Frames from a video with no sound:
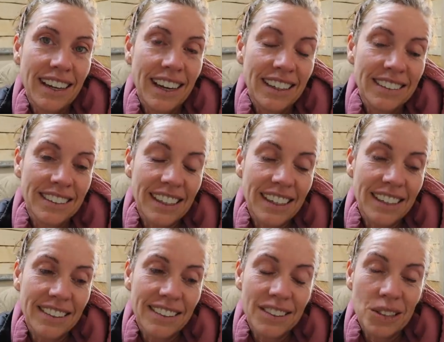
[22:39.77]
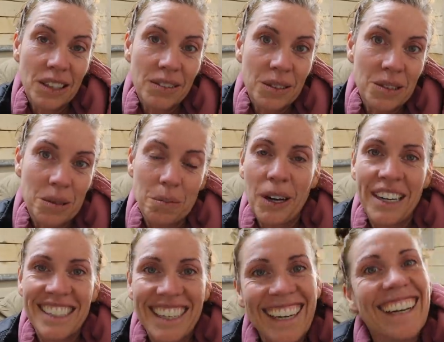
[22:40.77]
And sorry if it was
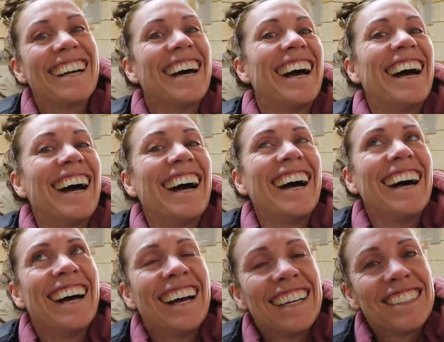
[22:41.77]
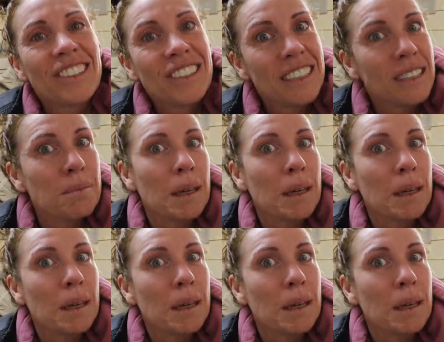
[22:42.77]
depressing. Let's go see some